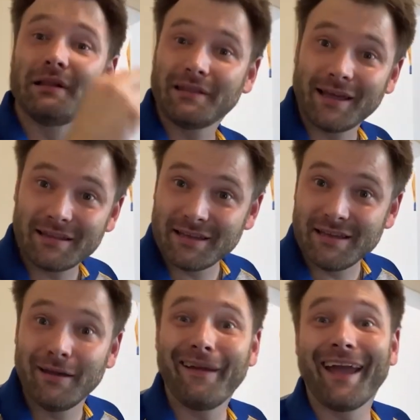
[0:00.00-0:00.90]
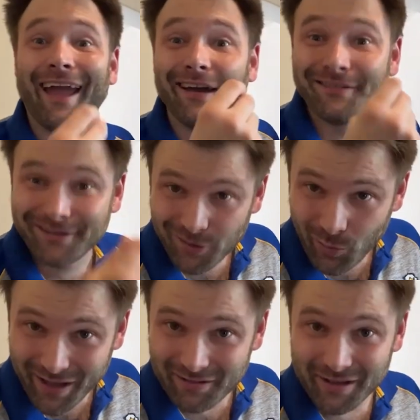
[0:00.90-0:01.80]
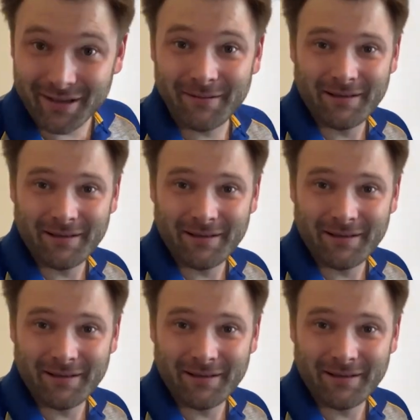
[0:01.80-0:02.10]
lightly, and quickly.